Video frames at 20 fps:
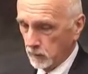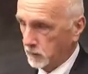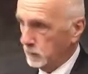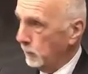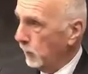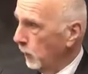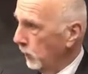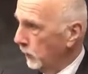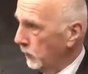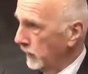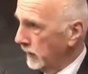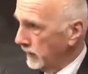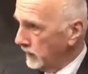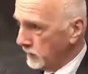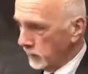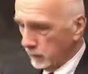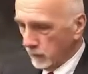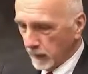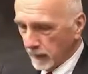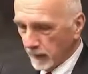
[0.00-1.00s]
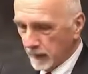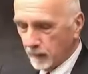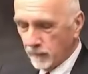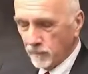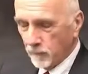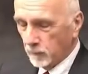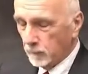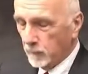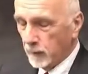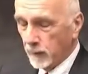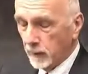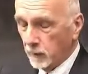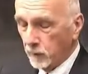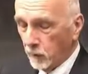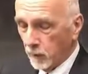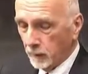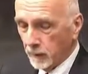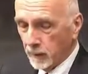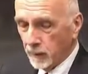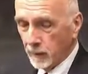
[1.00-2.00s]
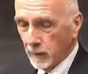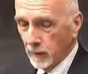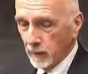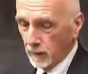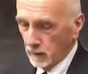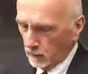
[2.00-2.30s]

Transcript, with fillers: small things are made for men and women.